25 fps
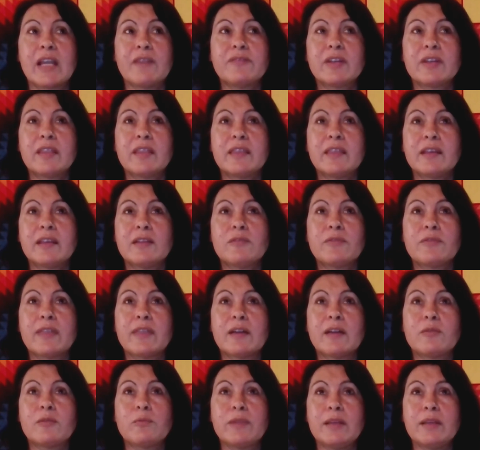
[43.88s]
everything
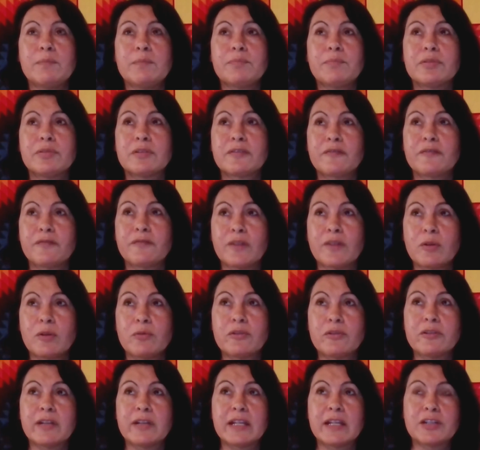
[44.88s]
that we put
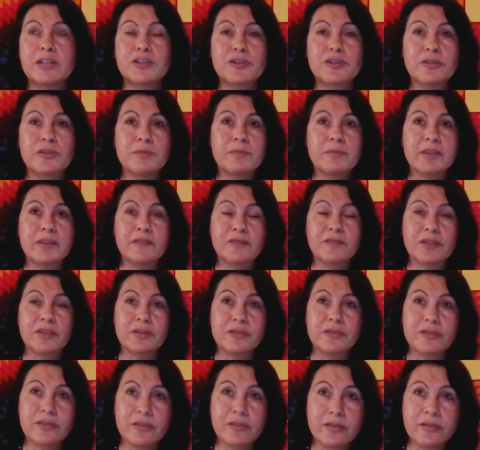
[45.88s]
forward in terms of
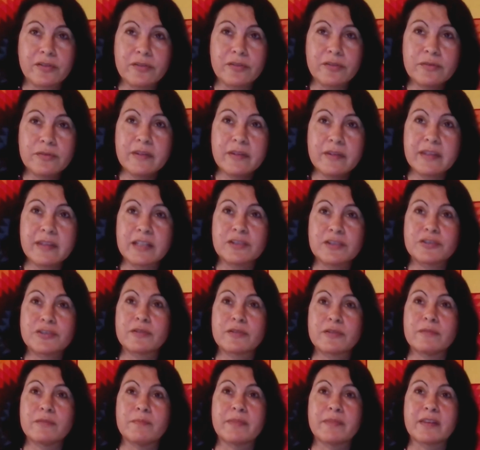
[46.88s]
concerns, in
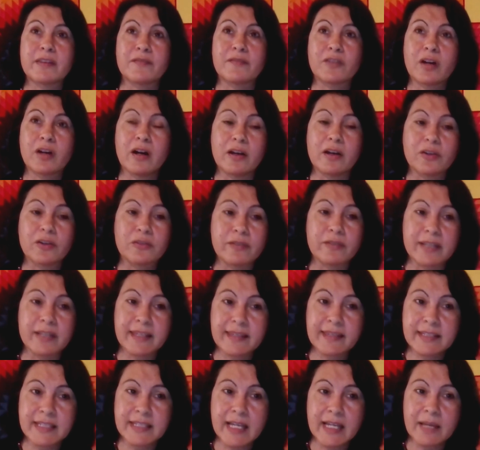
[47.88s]
terms of concrete
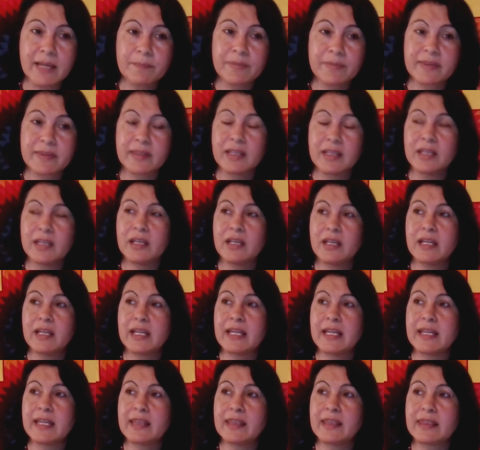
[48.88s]
steps,
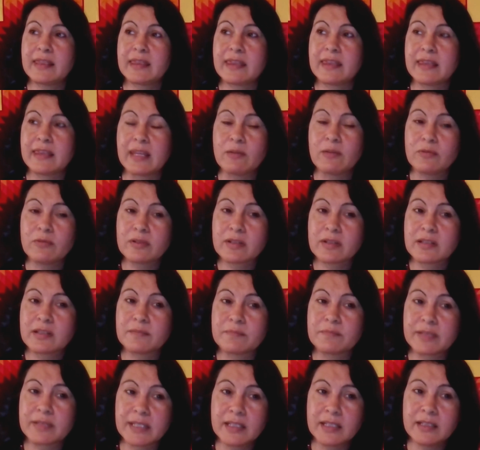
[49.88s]
they were
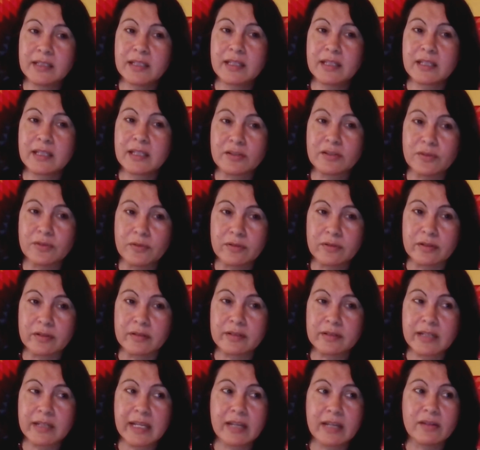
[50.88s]
completely
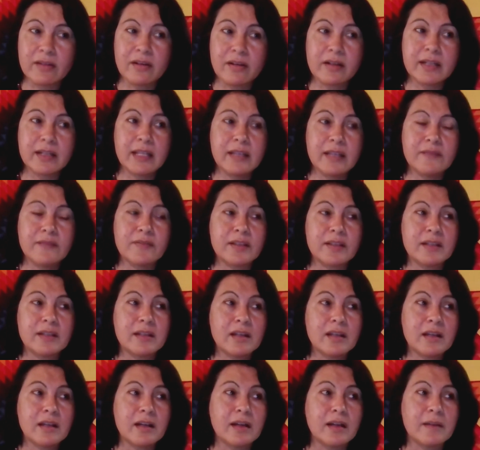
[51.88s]
ignored and not
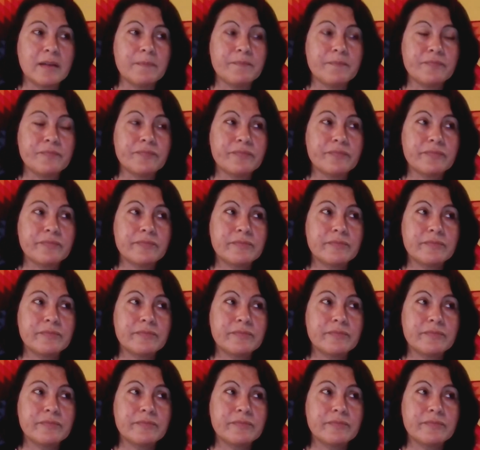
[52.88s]
even um,